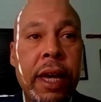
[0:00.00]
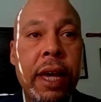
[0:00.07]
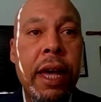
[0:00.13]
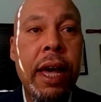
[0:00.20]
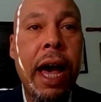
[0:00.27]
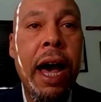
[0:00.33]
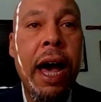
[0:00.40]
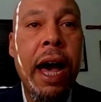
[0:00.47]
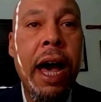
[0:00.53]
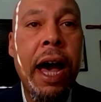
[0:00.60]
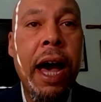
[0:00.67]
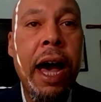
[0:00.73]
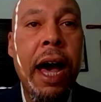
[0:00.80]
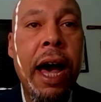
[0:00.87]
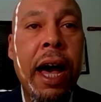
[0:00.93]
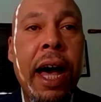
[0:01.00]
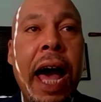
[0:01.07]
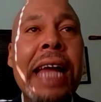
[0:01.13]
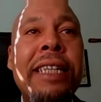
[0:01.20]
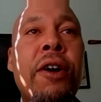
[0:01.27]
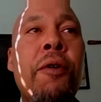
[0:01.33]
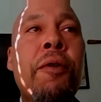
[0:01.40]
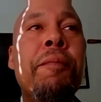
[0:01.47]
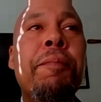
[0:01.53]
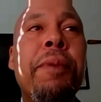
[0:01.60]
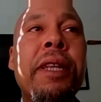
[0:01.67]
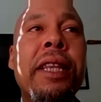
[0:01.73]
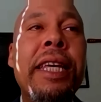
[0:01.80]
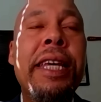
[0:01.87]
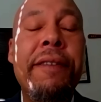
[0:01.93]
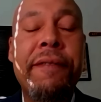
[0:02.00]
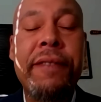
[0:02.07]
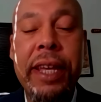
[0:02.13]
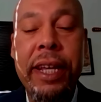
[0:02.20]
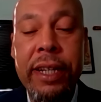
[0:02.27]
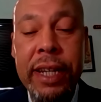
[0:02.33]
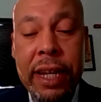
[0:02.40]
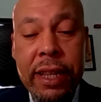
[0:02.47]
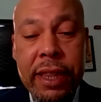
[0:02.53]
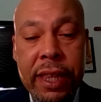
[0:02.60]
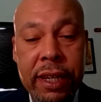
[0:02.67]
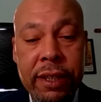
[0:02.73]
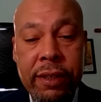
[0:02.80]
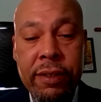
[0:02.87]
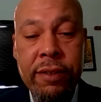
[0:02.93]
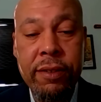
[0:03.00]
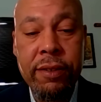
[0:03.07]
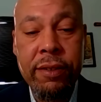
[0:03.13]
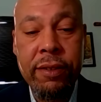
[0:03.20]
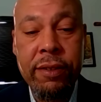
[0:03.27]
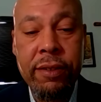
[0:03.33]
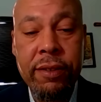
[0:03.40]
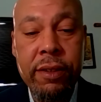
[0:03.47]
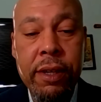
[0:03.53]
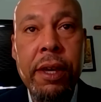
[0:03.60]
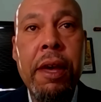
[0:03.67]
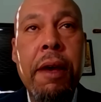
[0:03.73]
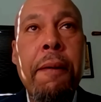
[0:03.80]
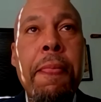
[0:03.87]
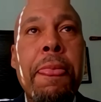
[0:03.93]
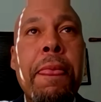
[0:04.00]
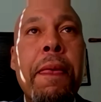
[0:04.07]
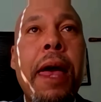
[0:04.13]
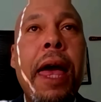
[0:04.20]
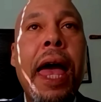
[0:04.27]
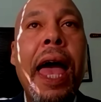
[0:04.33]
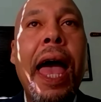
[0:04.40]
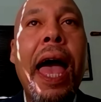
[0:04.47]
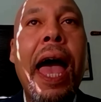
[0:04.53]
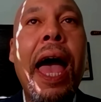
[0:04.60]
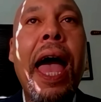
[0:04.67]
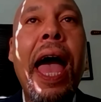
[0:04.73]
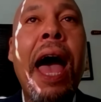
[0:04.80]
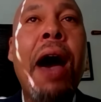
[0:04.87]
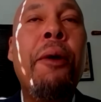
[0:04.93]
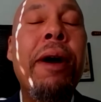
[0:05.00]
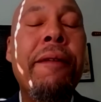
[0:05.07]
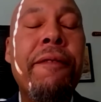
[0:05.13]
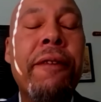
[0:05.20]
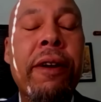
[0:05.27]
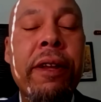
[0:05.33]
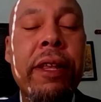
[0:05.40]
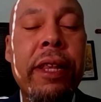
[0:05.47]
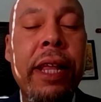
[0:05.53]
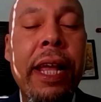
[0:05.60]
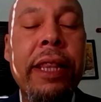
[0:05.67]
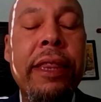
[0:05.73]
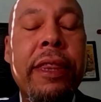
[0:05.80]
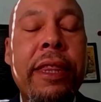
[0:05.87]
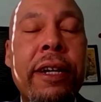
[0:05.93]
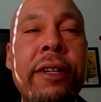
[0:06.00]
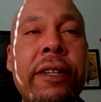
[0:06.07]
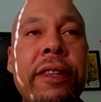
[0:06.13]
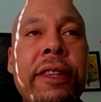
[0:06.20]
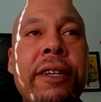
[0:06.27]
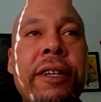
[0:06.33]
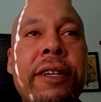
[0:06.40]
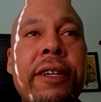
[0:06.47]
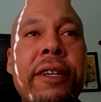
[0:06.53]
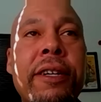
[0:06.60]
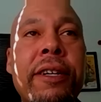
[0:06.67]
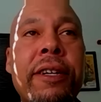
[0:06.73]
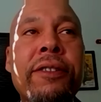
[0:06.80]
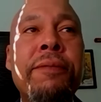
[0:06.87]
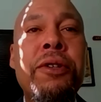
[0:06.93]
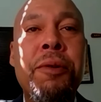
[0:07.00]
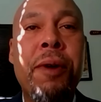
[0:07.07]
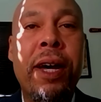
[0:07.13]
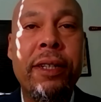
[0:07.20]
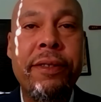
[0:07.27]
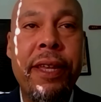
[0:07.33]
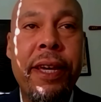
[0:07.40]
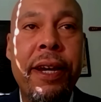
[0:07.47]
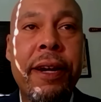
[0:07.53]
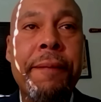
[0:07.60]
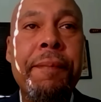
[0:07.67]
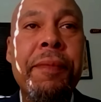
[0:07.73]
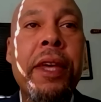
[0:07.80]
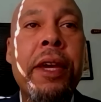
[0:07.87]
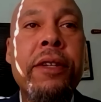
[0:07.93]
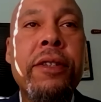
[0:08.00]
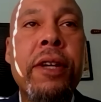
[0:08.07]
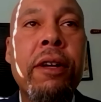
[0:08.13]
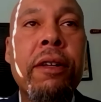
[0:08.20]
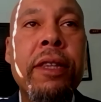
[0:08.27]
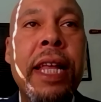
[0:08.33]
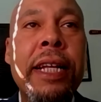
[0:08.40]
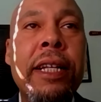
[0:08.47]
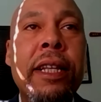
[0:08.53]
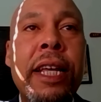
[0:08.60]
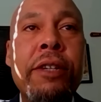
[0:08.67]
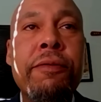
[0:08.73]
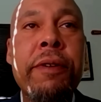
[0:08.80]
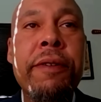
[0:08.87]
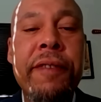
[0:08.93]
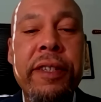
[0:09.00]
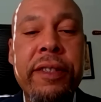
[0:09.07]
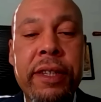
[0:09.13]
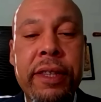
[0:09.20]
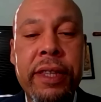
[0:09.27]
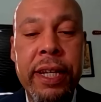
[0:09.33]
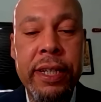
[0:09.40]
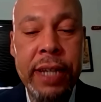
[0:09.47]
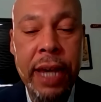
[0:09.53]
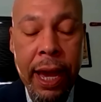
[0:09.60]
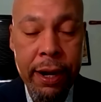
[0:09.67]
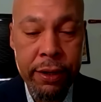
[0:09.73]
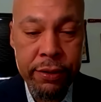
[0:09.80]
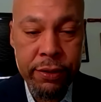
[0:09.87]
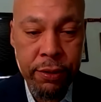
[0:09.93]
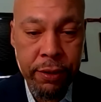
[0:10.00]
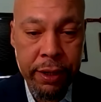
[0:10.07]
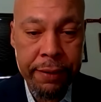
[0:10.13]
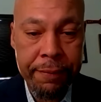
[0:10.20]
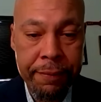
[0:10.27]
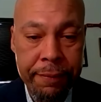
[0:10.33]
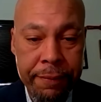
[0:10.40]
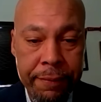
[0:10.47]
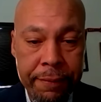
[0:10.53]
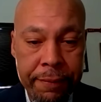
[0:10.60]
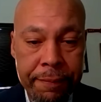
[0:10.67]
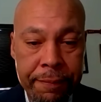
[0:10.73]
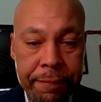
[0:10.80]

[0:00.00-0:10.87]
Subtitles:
I don't believe they did this. However, there's more nuance there. So let's revisit the entire story.